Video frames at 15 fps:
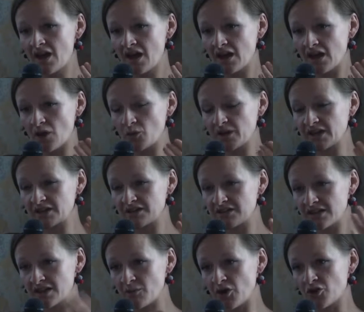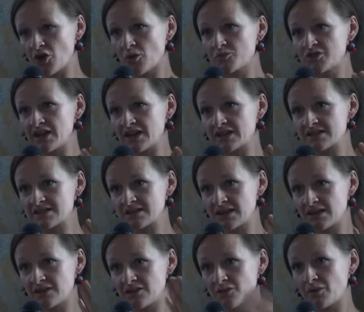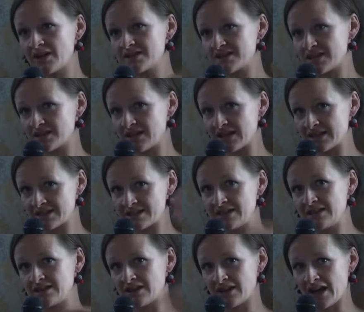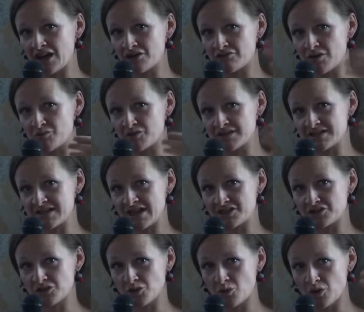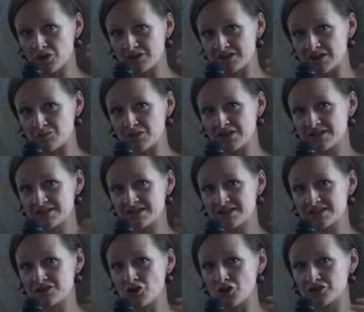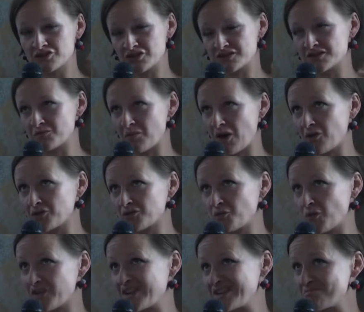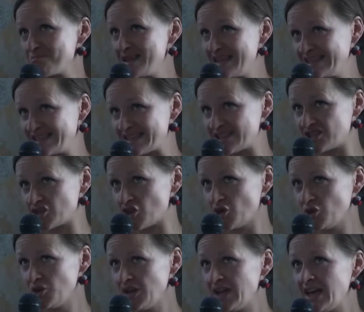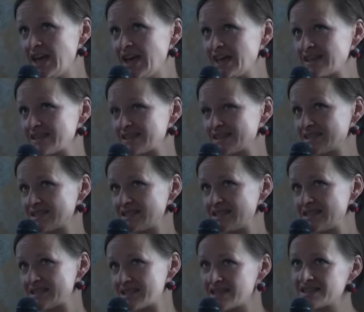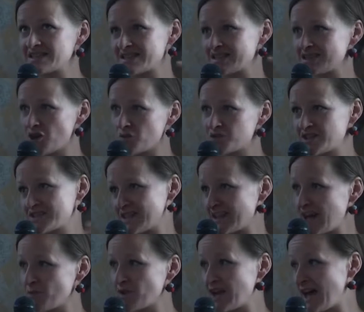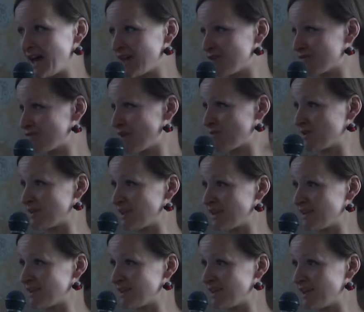how we can think about objects in the ways that exceed their kind of representational quality, because this is not just about what it means, you know? These are objects that come alive. I mean, they